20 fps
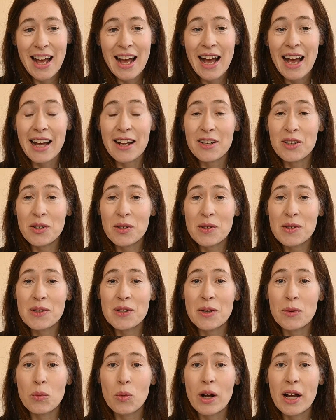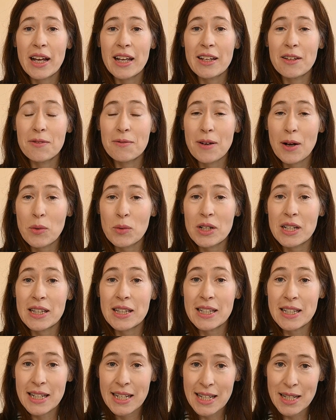and also where he founded
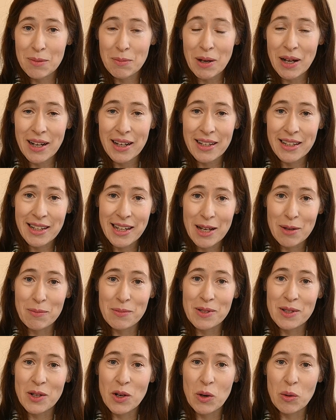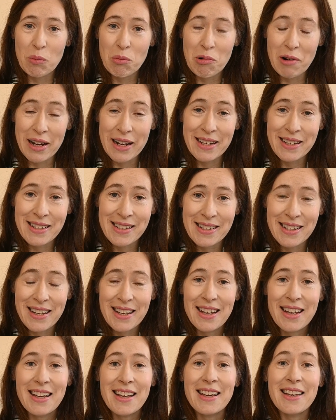the nearby Kelmscott Press,
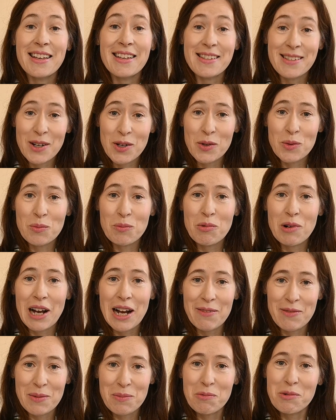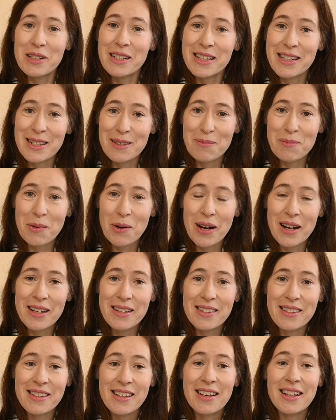his own private printing
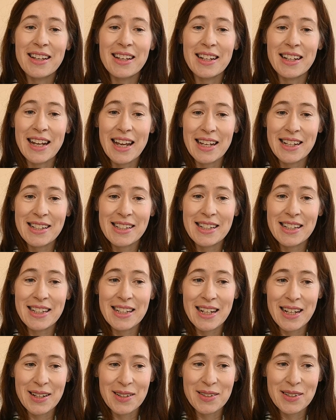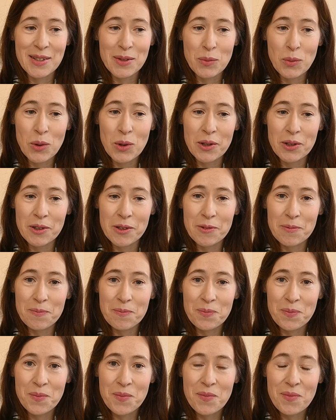press, in 1891.
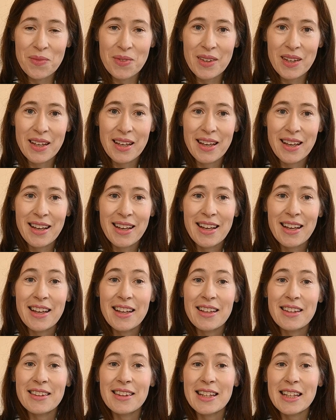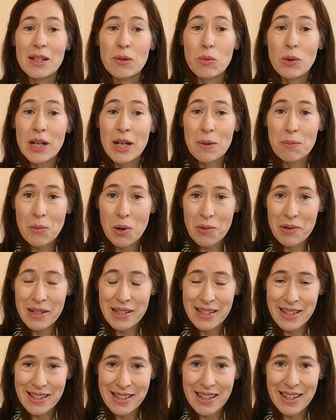The William Morris
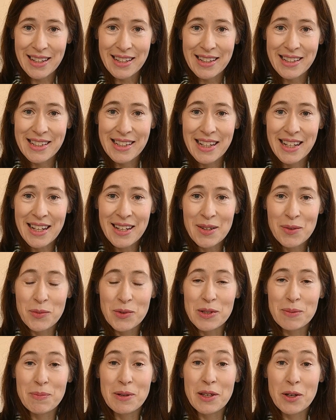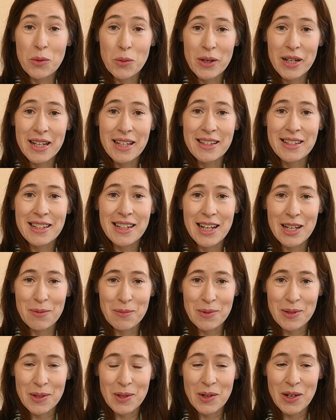Society was bequeathed
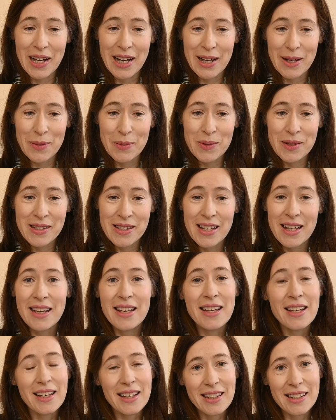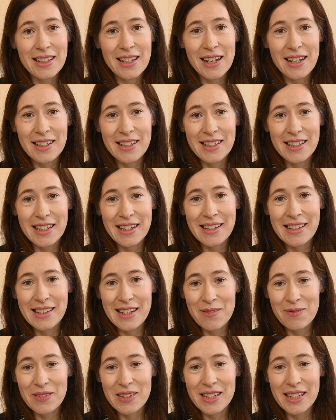Kelmscott House in
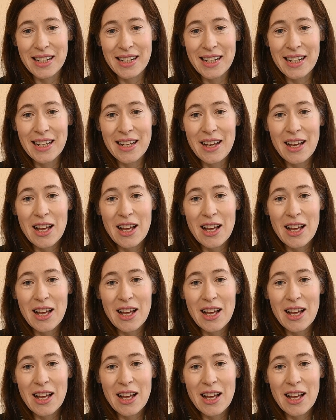1970